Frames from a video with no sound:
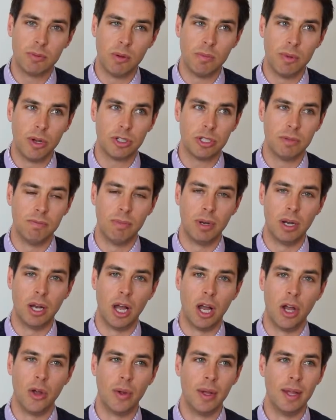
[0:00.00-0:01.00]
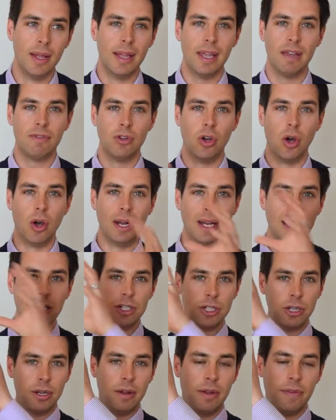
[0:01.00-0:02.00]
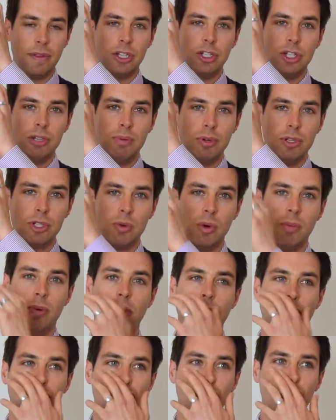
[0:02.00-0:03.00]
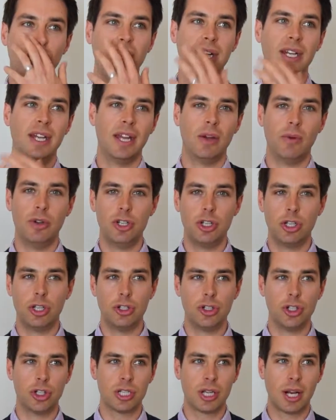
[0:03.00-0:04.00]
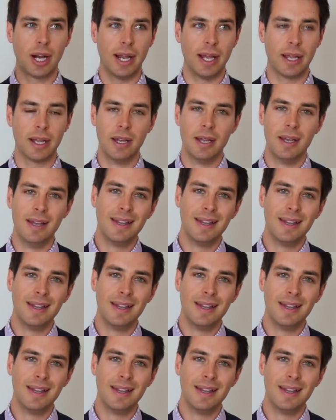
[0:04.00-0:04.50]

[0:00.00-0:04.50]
to my button below. If not, Alicia, I think she puts one up on the screen here, which you can just click.